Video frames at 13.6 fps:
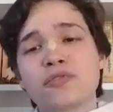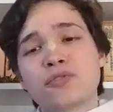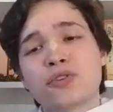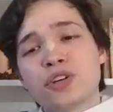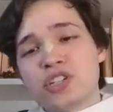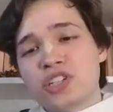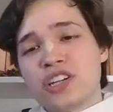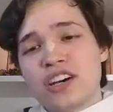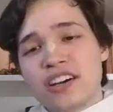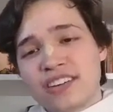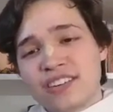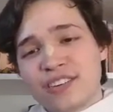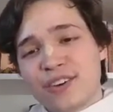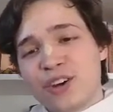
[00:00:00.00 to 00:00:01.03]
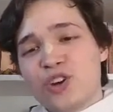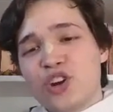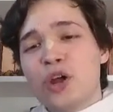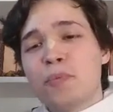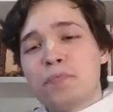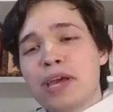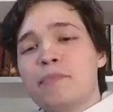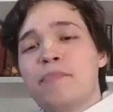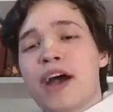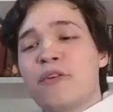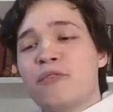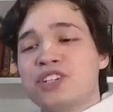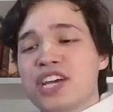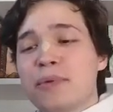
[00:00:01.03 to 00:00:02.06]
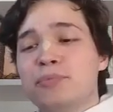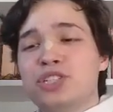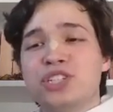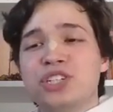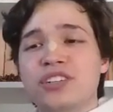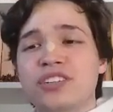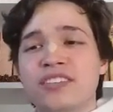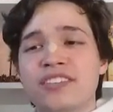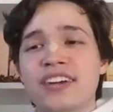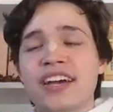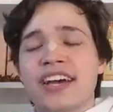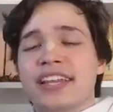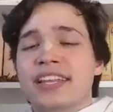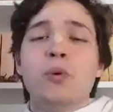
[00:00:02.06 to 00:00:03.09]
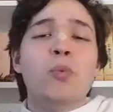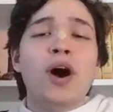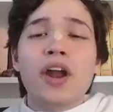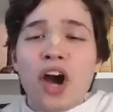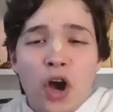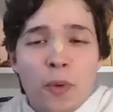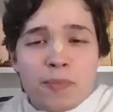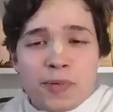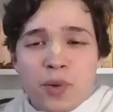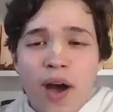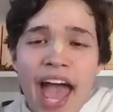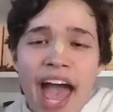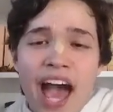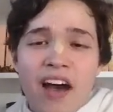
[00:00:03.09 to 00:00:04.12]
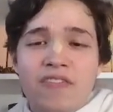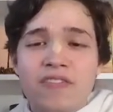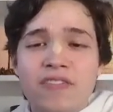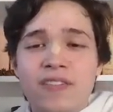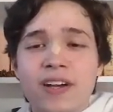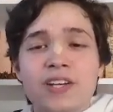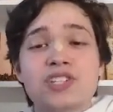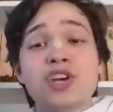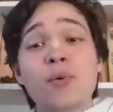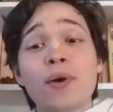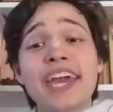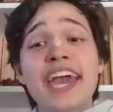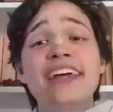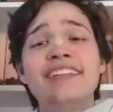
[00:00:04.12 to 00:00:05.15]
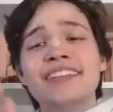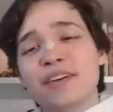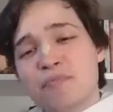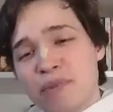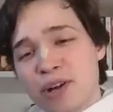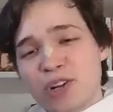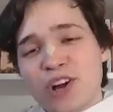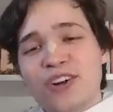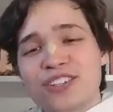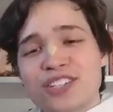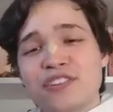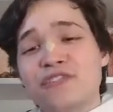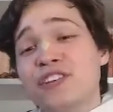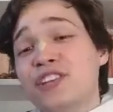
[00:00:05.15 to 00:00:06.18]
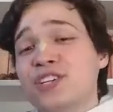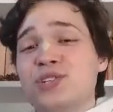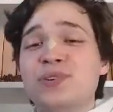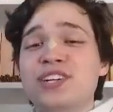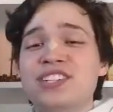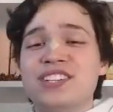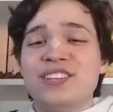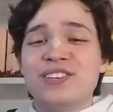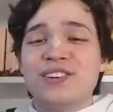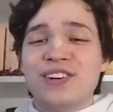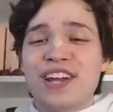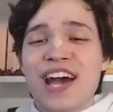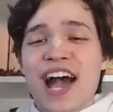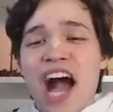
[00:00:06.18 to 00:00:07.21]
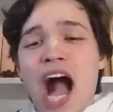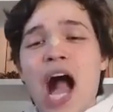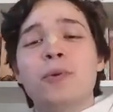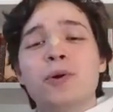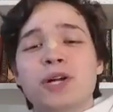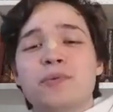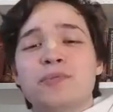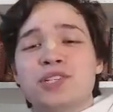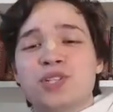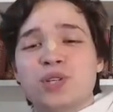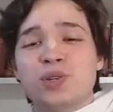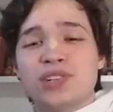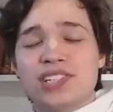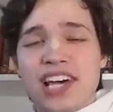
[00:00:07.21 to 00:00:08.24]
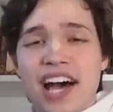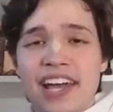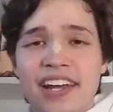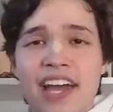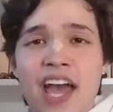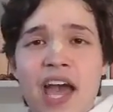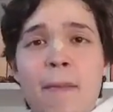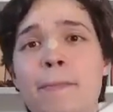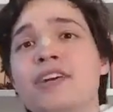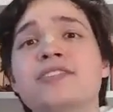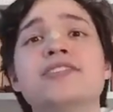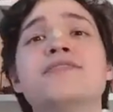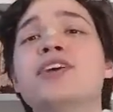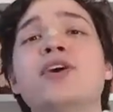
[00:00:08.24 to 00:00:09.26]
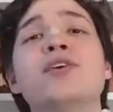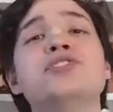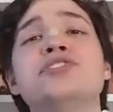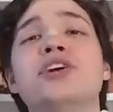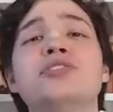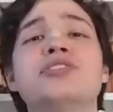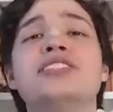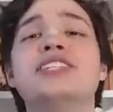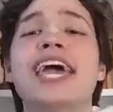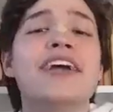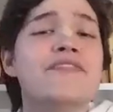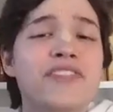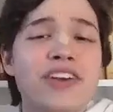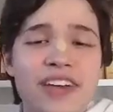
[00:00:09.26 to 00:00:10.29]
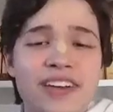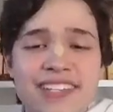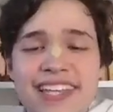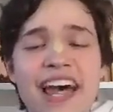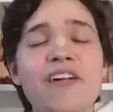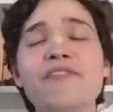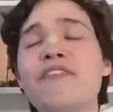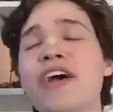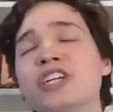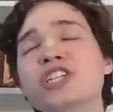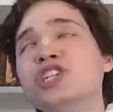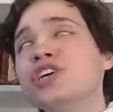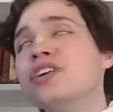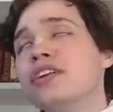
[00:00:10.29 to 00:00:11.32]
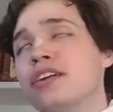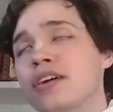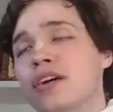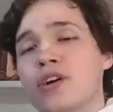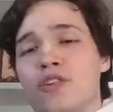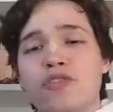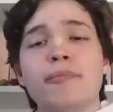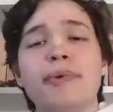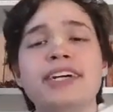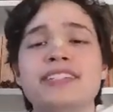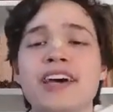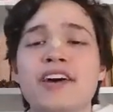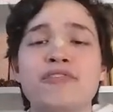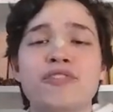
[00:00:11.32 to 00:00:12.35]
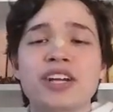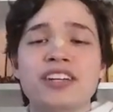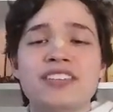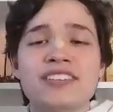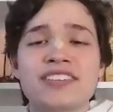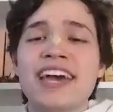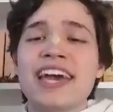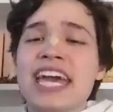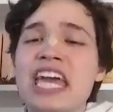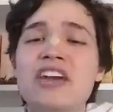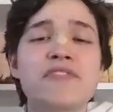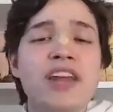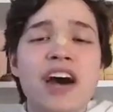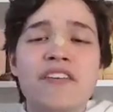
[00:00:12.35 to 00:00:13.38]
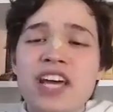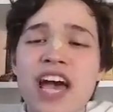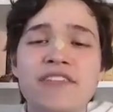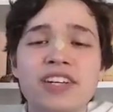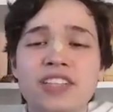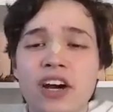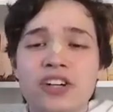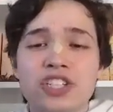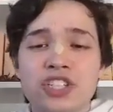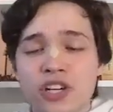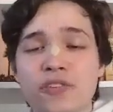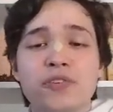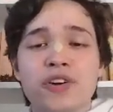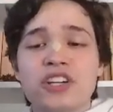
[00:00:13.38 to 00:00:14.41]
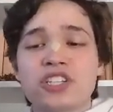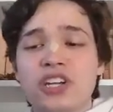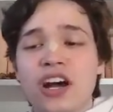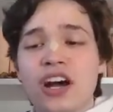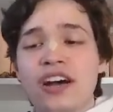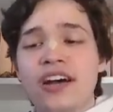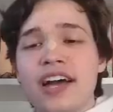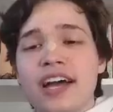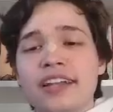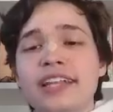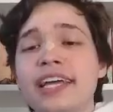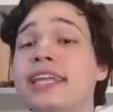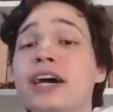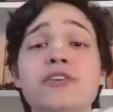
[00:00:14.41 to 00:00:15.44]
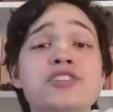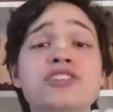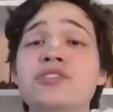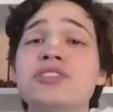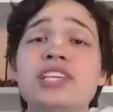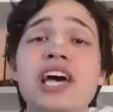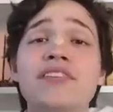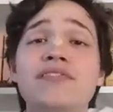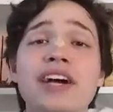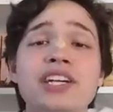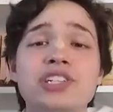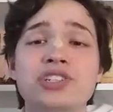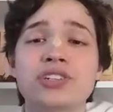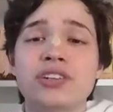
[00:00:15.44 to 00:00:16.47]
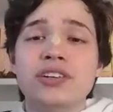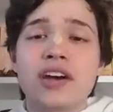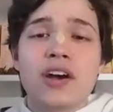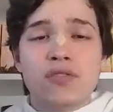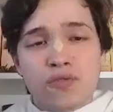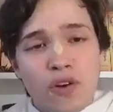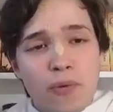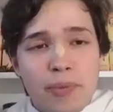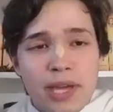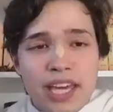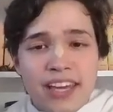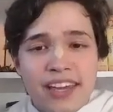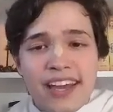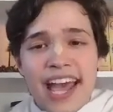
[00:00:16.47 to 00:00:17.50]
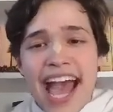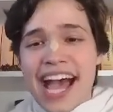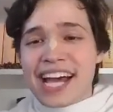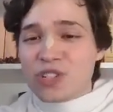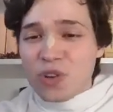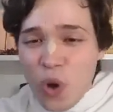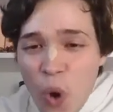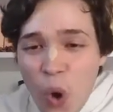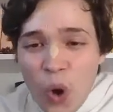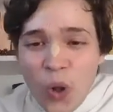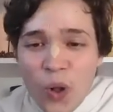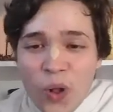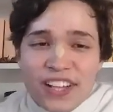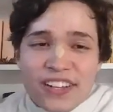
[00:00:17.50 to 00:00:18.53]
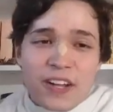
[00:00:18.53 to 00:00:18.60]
of Krishna could not be my redemption, then what hope do I have? So again, the milk also for this reason thought, I will commit suicide. Because if there is no salvation from my sufferings, even after having darshan of Krishna, then there is no salvation for me at all.